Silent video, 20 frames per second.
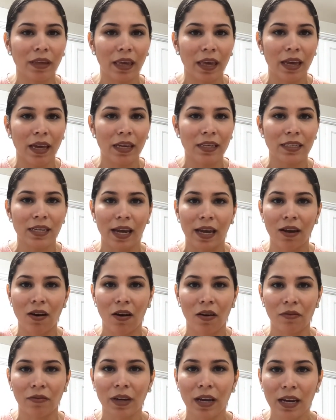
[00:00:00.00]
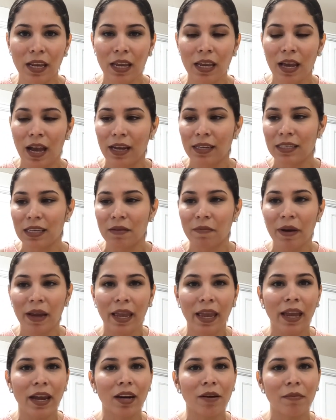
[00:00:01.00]
and I got ready. I did my
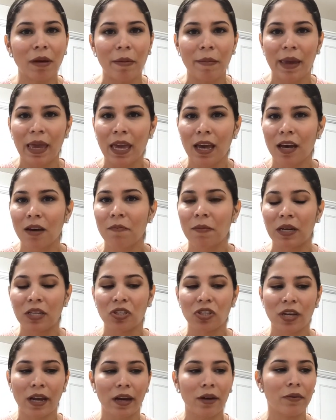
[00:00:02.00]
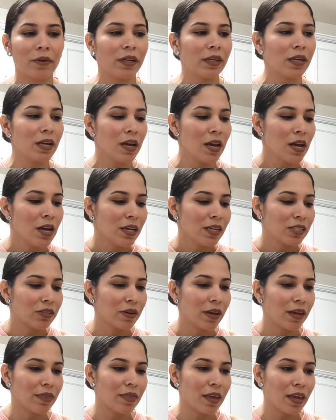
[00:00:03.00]
hair, my makeup, I showered. So
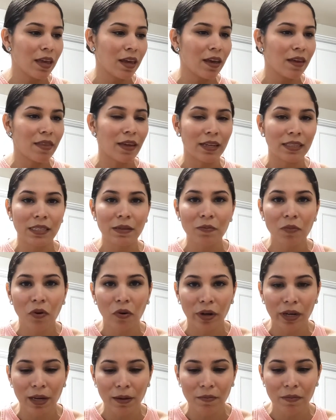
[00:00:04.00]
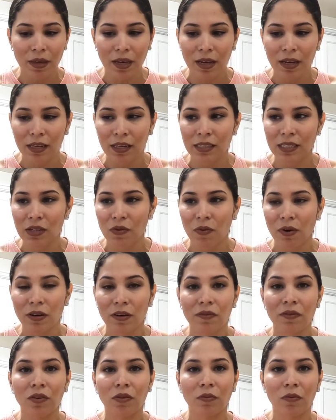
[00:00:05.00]
I think that's important because you want to
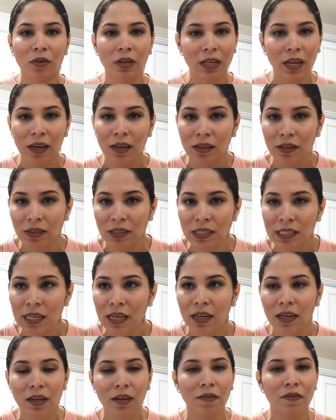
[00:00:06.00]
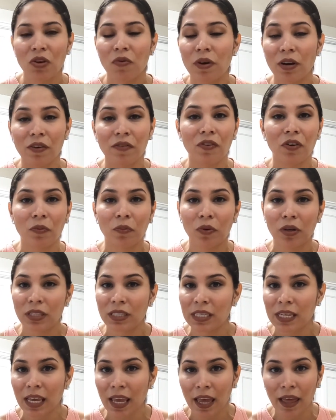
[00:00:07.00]
feel more like yourself. You want to feel put
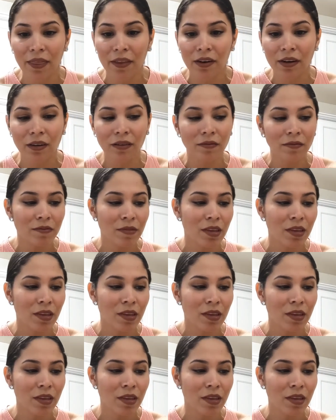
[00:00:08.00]
together.